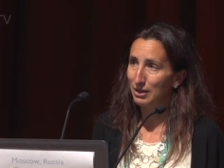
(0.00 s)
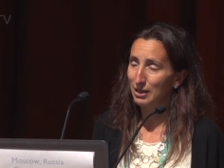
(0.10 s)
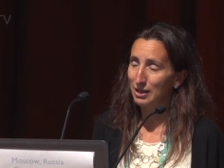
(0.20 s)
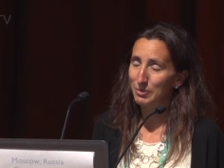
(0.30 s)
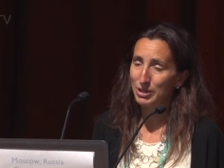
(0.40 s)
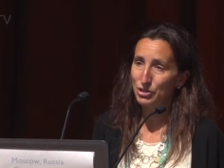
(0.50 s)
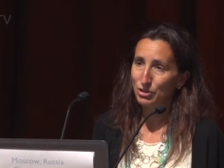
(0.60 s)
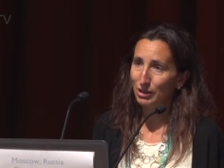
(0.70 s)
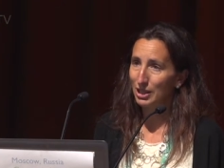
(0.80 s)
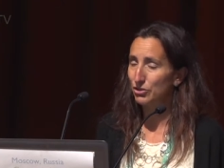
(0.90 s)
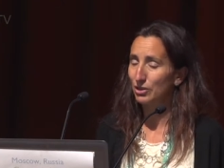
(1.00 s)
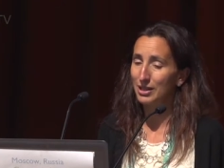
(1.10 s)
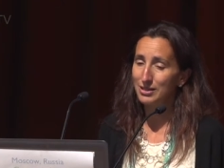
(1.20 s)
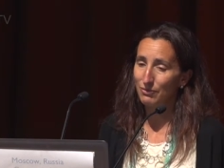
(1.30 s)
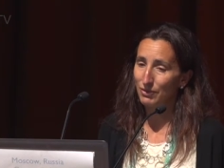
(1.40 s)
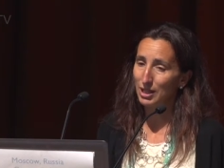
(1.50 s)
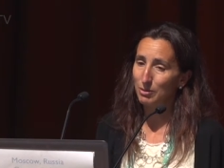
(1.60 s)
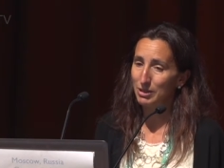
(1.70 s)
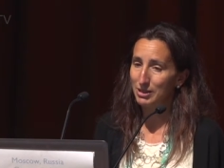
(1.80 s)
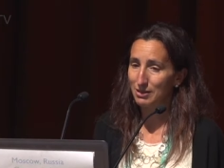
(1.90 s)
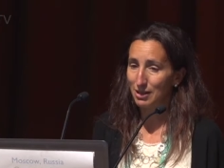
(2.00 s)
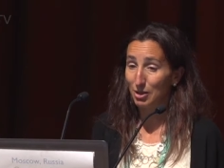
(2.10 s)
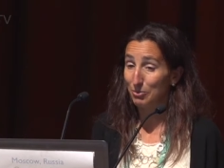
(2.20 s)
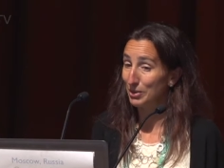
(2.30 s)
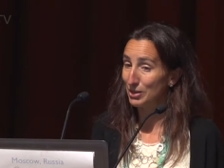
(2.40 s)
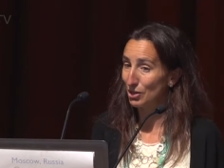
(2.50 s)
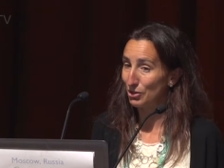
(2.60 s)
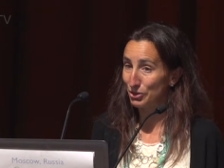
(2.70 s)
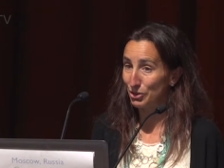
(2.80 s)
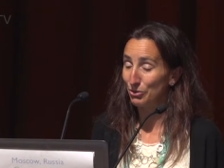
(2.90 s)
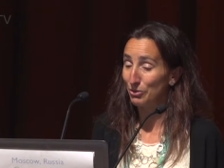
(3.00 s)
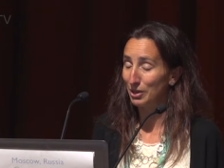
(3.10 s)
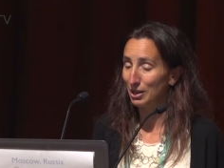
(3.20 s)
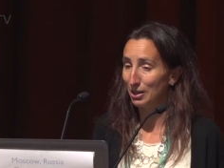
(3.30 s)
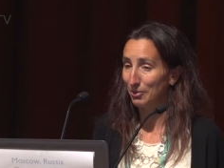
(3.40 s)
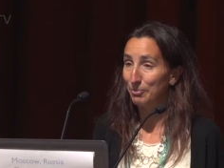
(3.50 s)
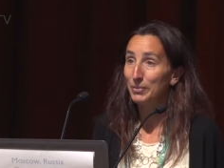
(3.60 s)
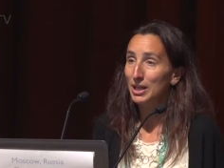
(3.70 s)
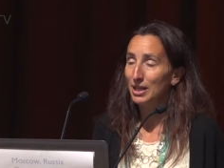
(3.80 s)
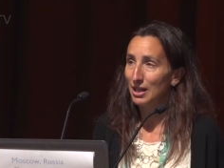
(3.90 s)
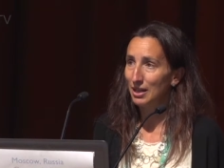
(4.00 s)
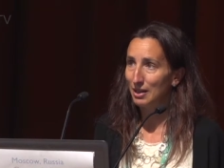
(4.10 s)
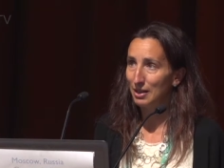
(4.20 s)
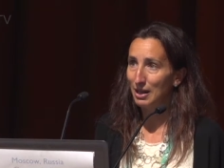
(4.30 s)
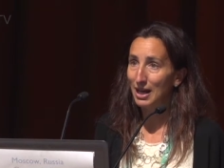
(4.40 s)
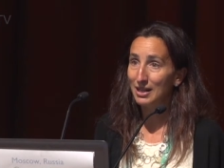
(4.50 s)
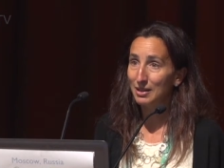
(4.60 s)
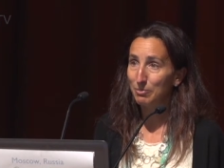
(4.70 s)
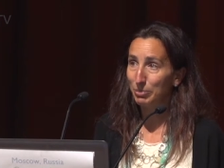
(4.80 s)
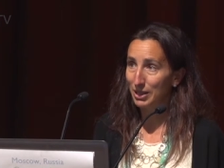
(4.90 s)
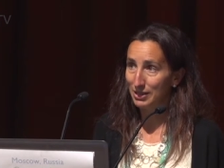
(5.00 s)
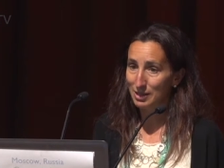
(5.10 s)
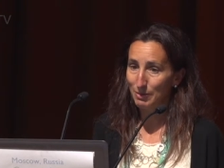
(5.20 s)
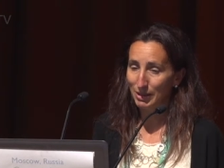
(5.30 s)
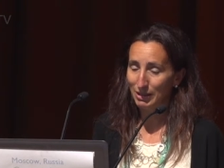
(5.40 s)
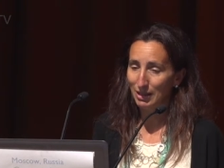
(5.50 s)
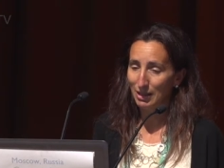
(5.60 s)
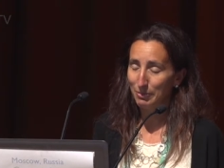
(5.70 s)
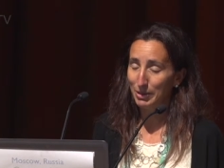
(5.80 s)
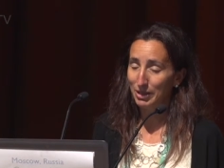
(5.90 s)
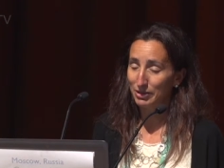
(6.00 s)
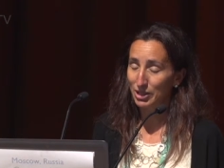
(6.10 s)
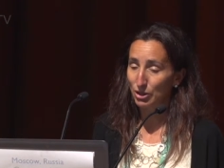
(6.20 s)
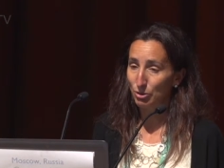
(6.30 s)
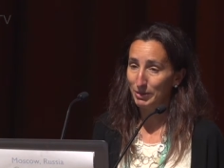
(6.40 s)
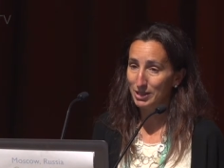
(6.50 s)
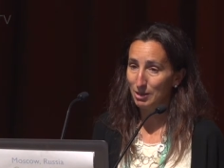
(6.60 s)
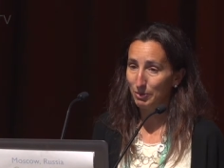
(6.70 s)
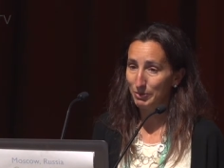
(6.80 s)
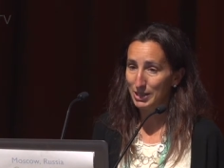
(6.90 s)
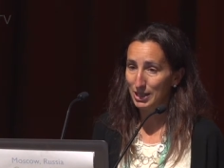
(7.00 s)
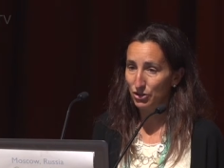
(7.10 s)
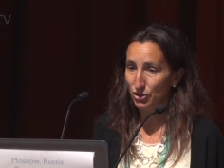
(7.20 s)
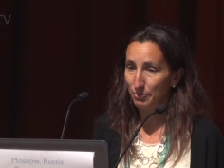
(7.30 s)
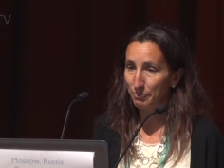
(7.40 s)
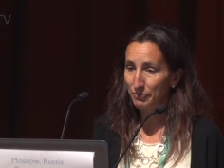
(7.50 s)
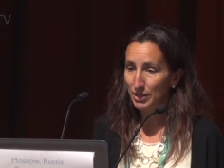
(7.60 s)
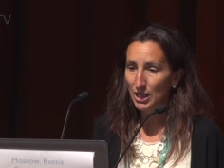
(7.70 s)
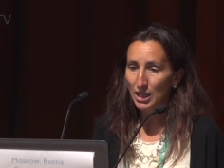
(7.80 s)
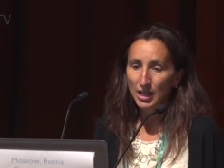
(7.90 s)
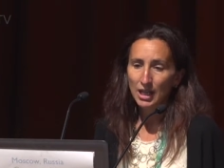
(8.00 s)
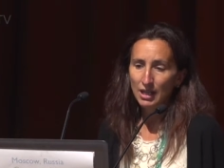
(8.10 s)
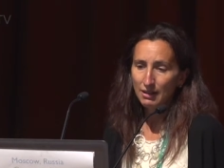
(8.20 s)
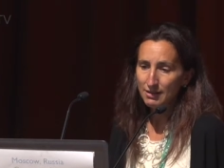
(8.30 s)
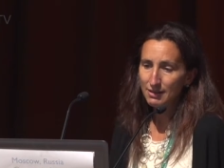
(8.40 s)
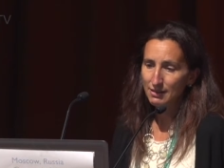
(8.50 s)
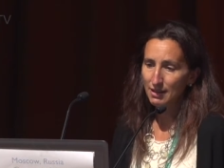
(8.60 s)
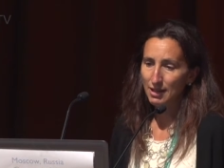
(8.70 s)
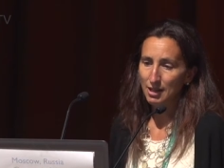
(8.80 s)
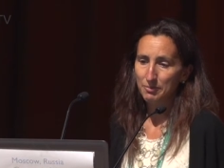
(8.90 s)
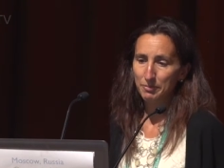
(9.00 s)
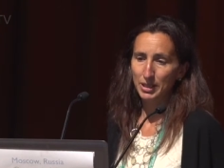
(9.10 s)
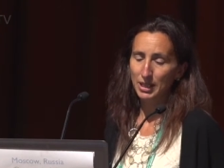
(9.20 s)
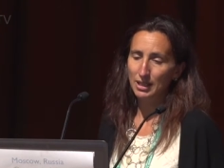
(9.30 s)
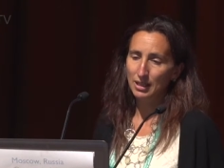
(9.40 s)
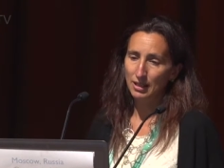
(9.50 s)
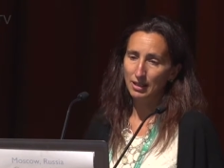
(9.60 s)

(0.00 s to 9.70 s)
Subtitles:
administer electrolytes and vitamins is also added plus about homemade supplementation. This is a